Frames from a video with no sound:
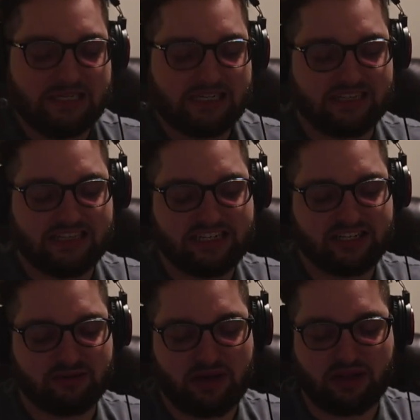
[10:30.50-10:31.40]
Cleaned
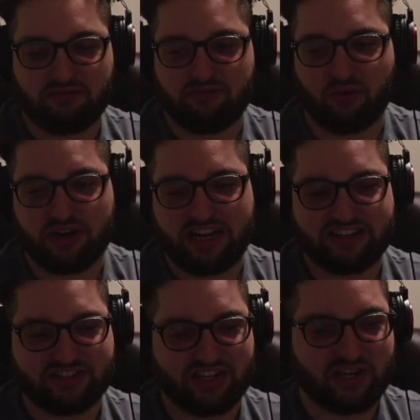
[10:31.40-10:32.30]
it about 4
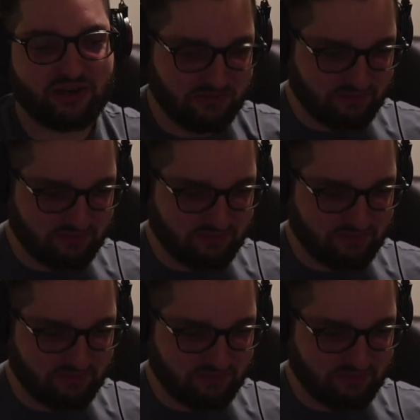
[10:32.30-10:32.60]
days ago.